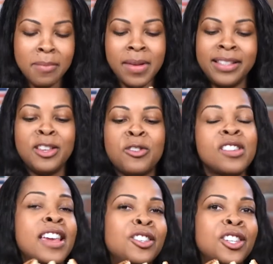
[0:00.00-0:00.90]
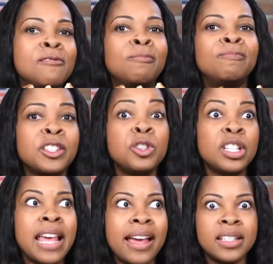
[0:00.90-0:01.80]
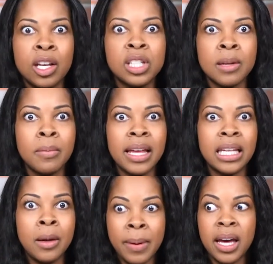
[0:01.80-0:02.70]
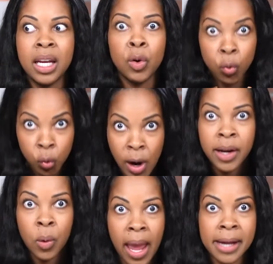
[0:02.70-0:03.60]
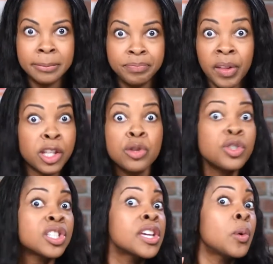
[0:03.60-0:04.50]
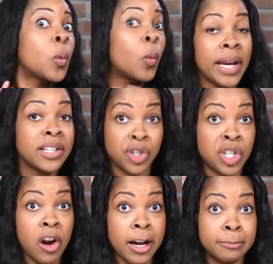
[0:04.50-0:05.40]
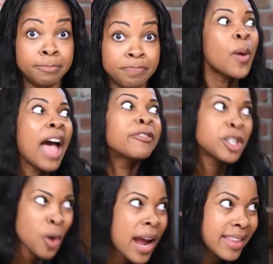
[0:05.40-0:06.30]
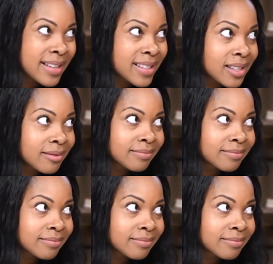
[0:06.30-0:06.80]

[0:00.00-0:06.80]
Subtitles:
amazing creation, that you just had to tell somebody about it right away? Like you just couldn't wait to share it. You have to try this.